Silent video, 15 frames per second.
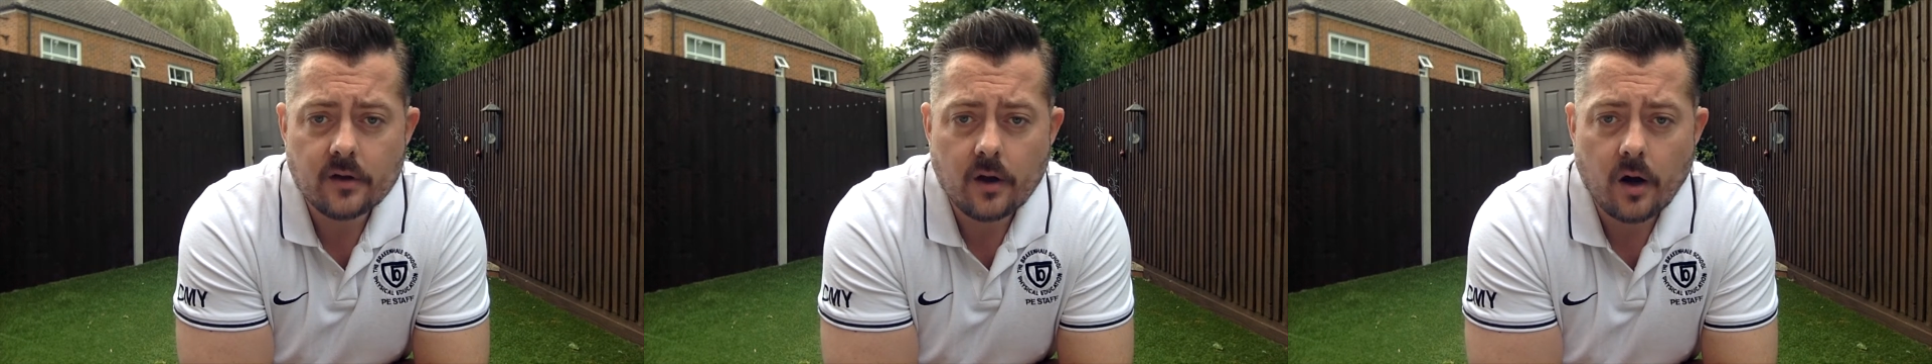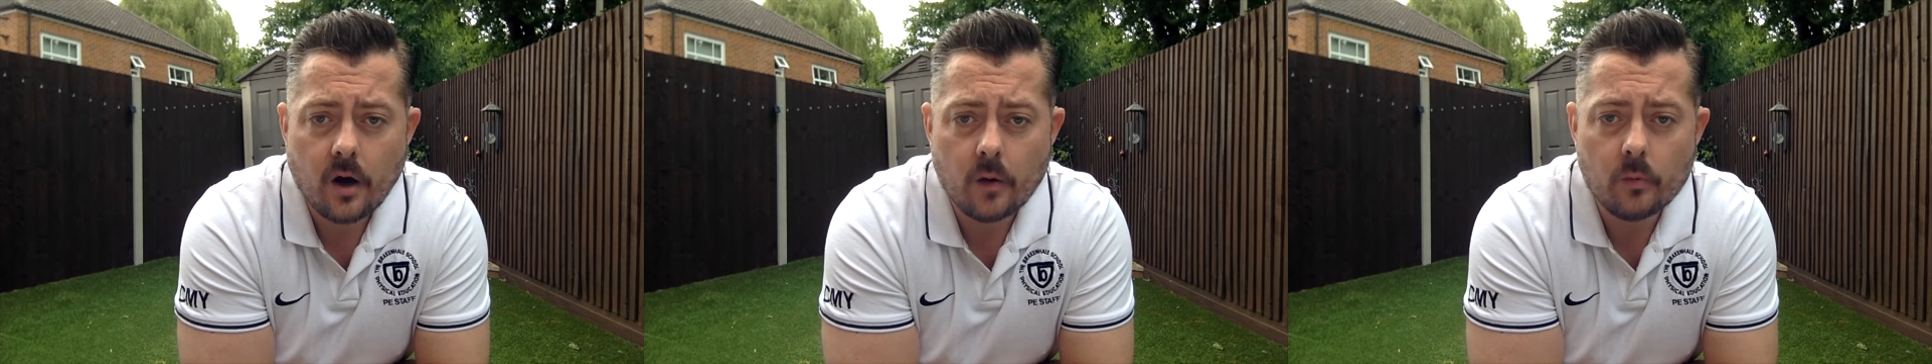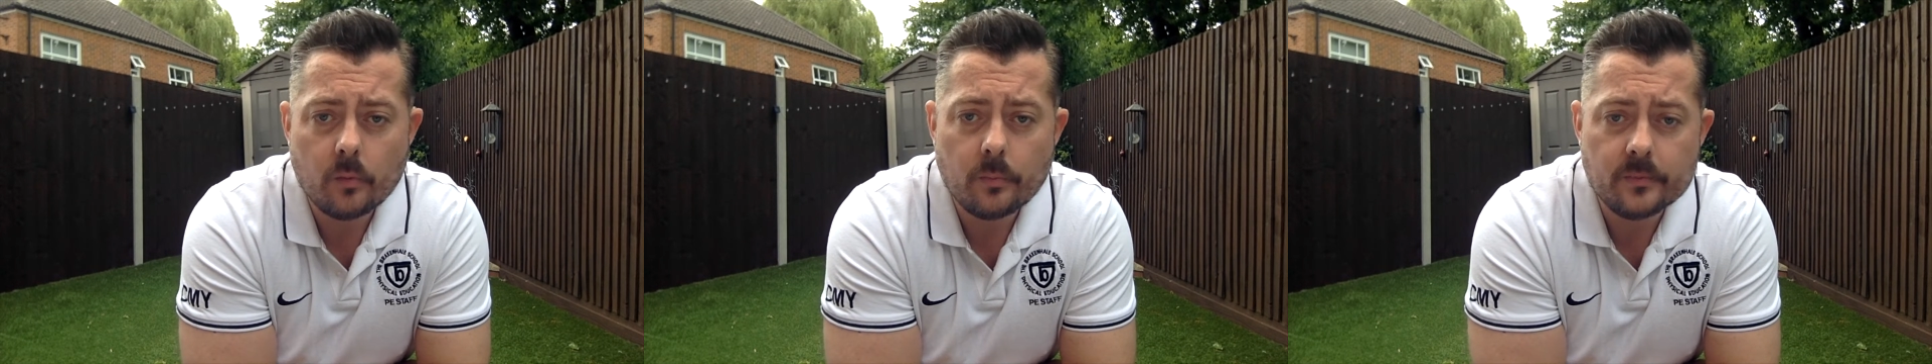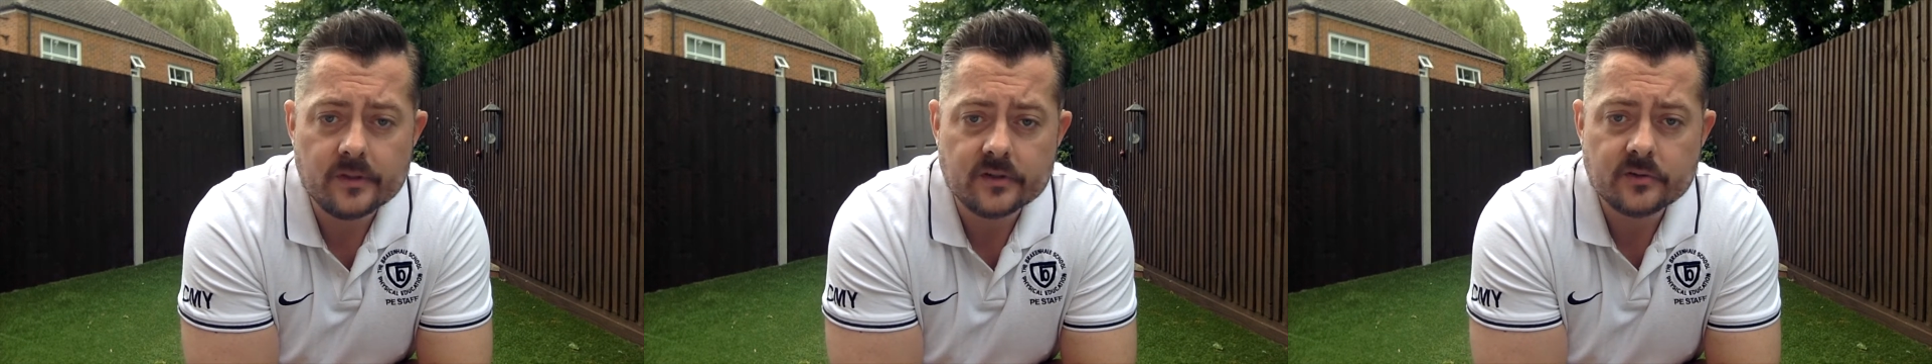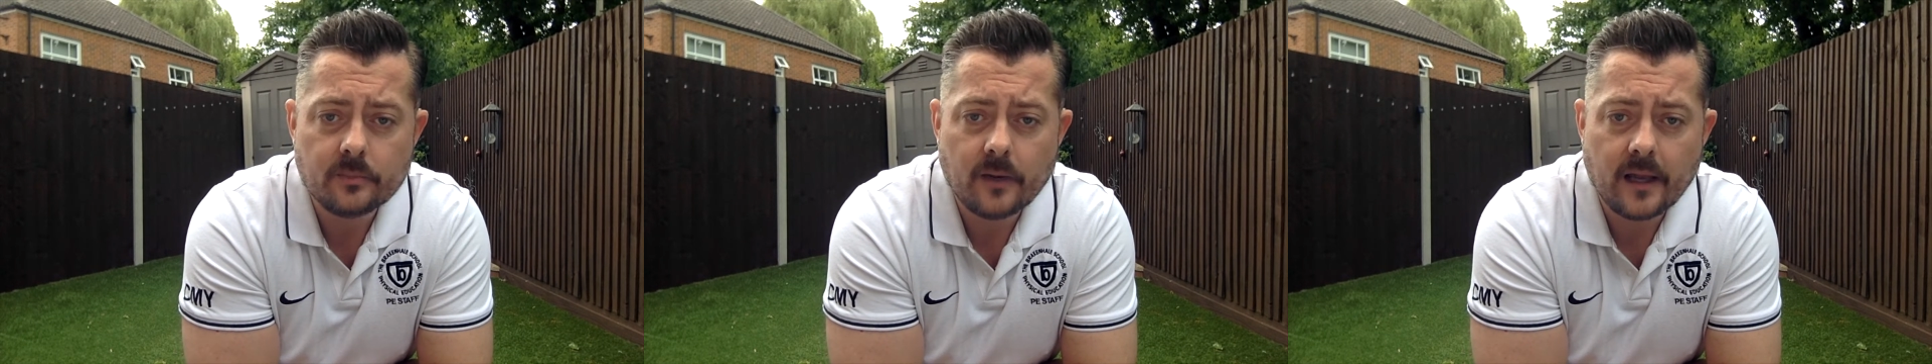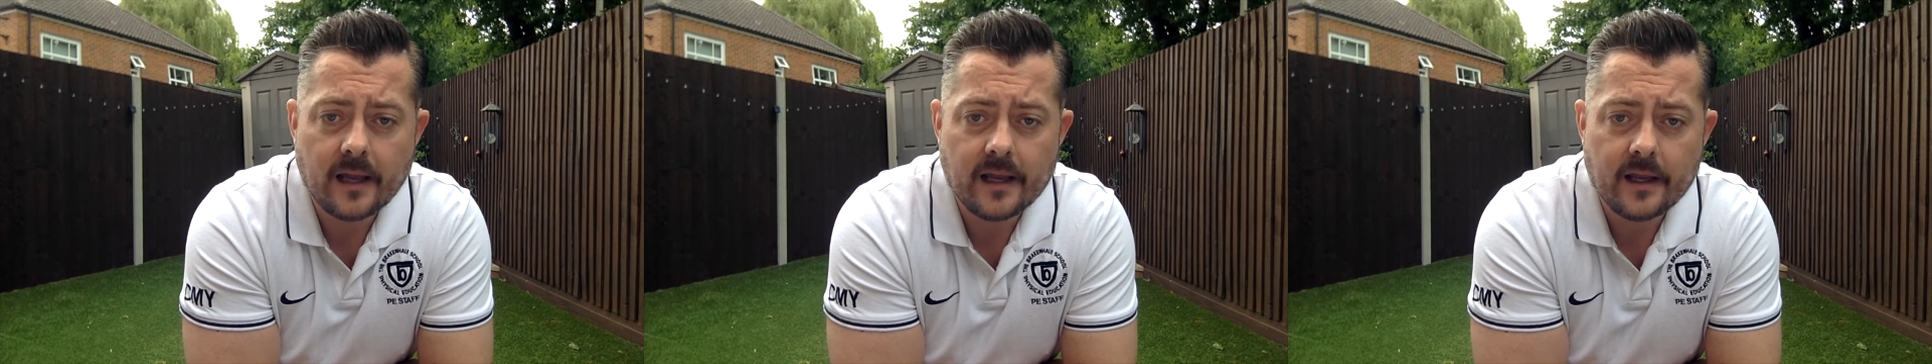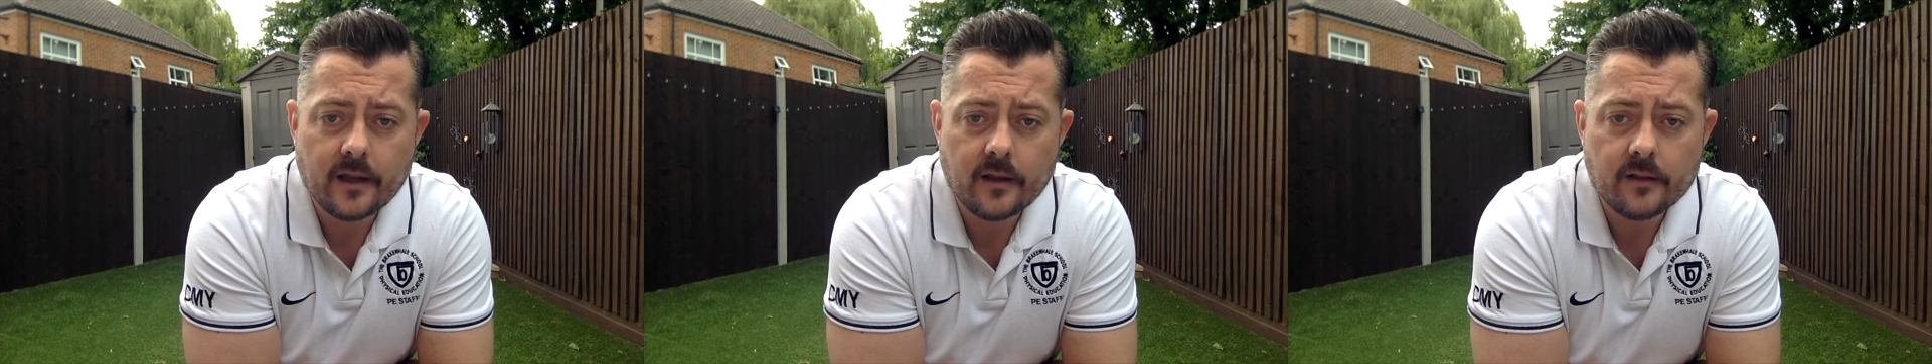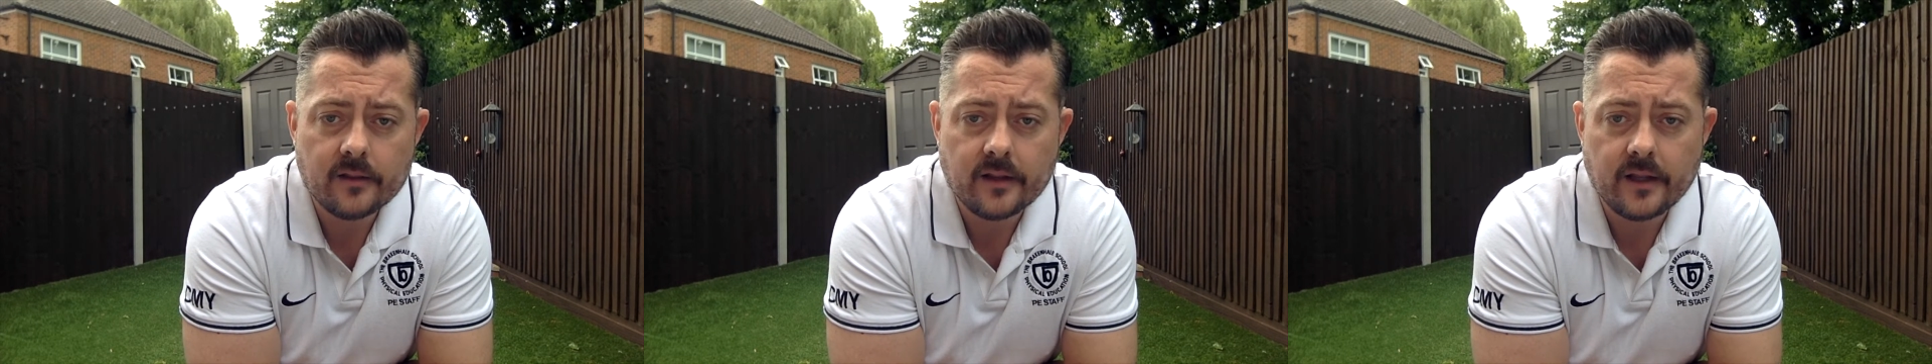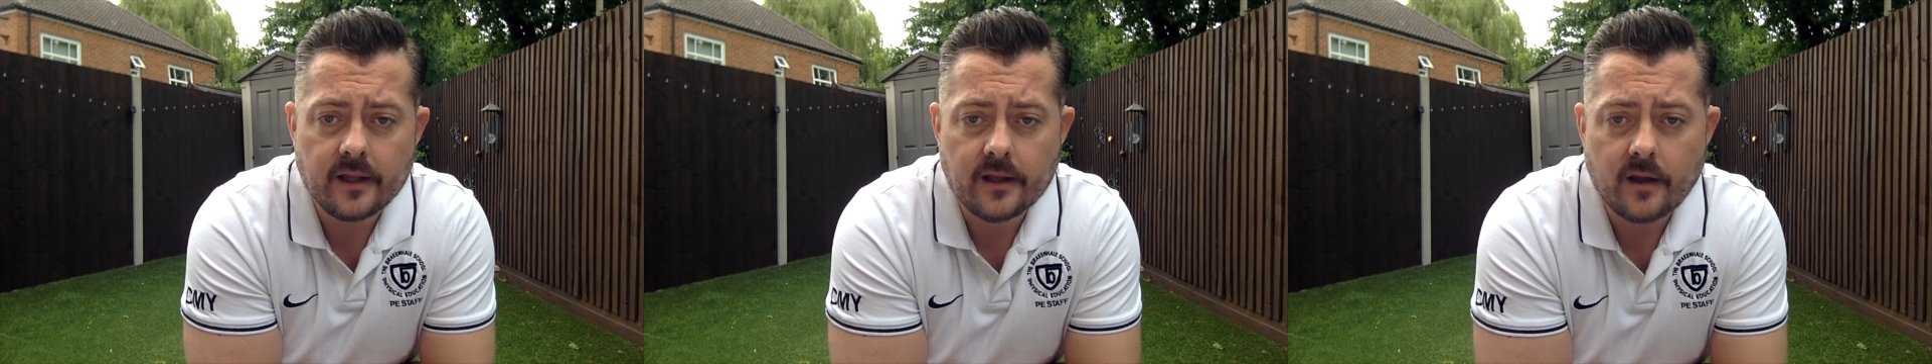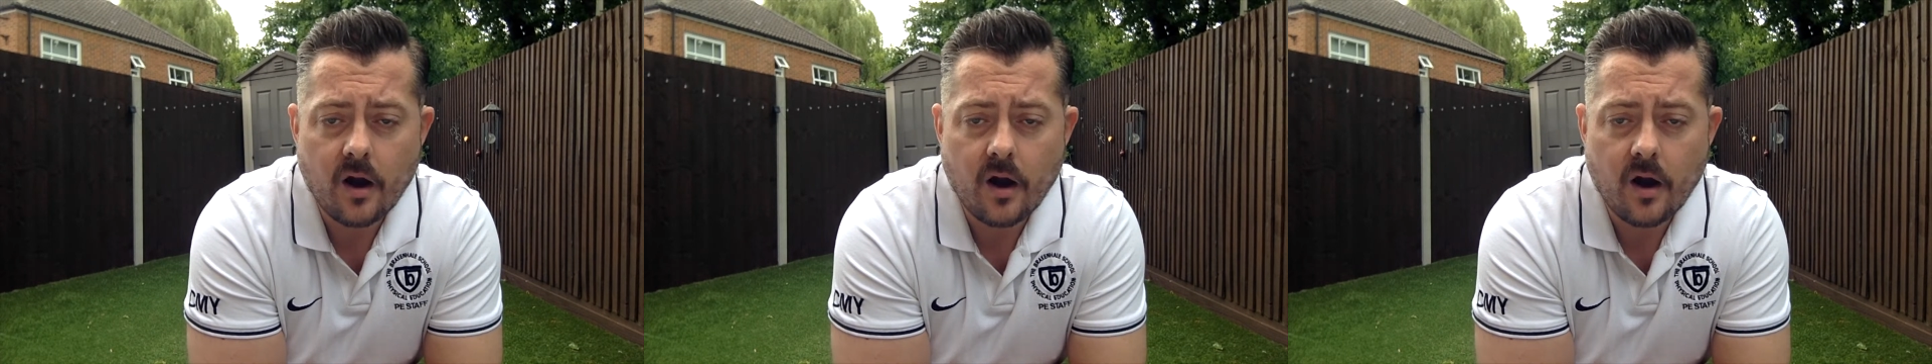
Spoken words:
I will display the